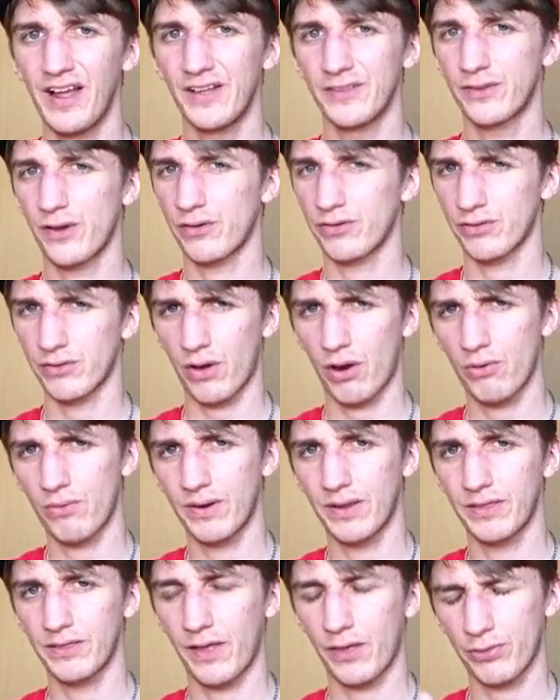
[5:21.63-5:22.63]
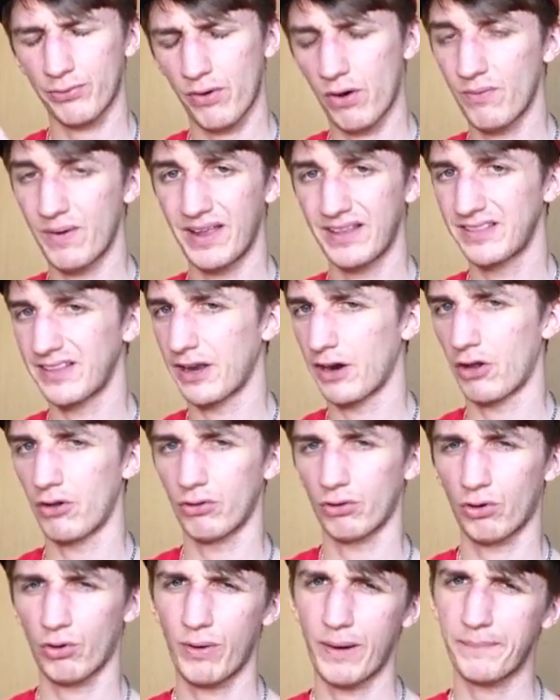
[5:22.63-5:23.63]
they throw, they throw in
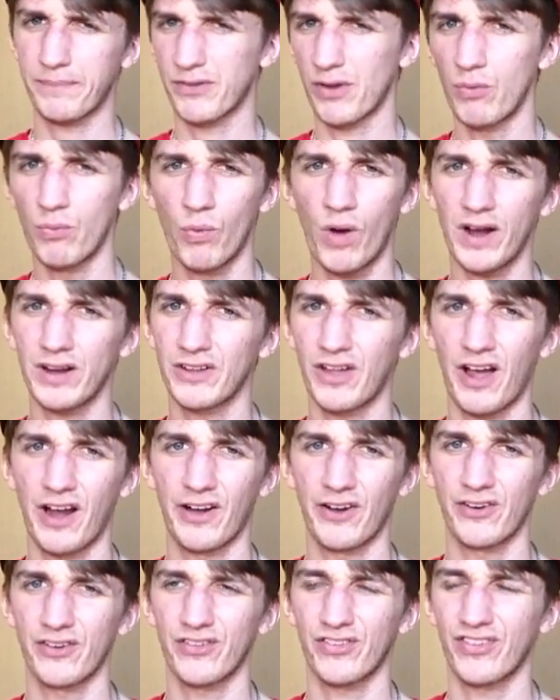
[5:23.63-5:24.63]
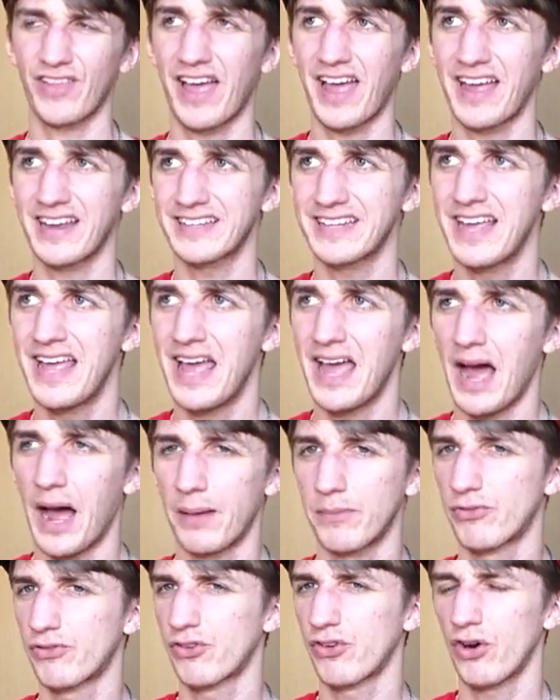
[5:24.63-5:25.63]
little quips and one-liners that
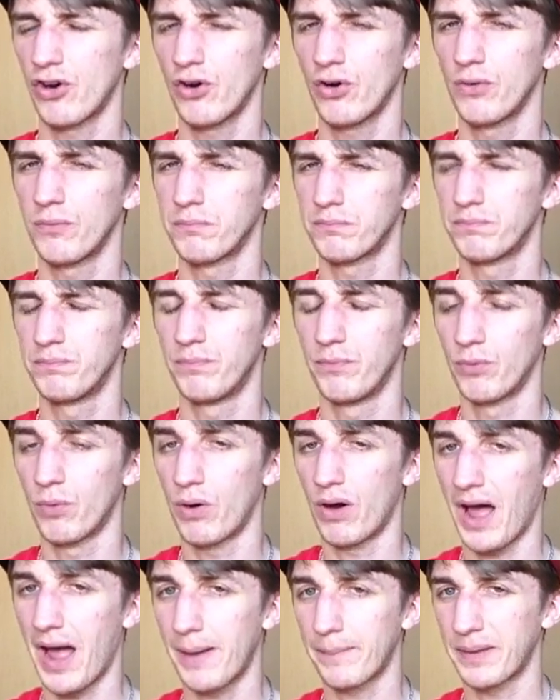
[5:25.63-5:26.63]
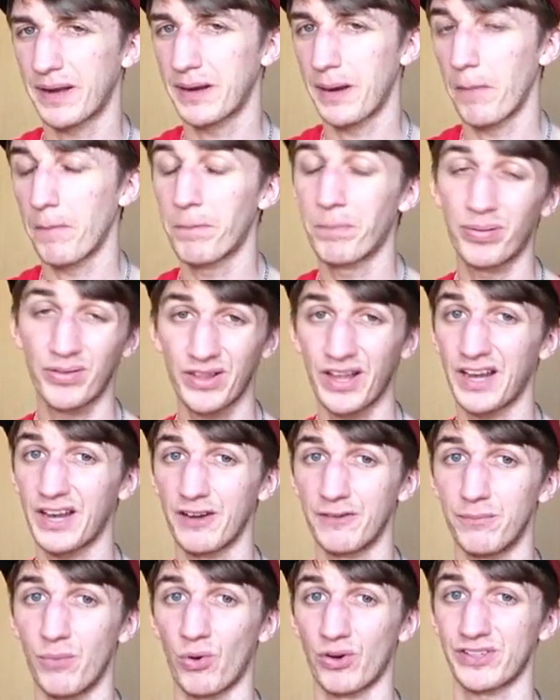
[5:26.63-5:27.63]
I'm sure will happen plenty
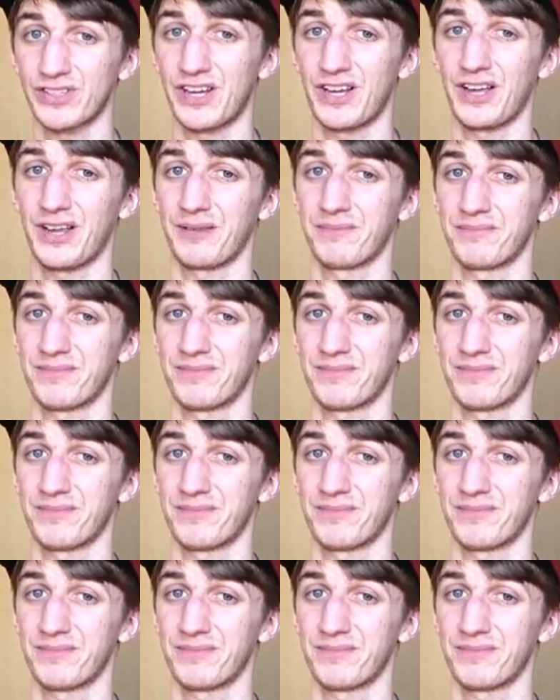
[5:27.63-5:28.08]
of more times.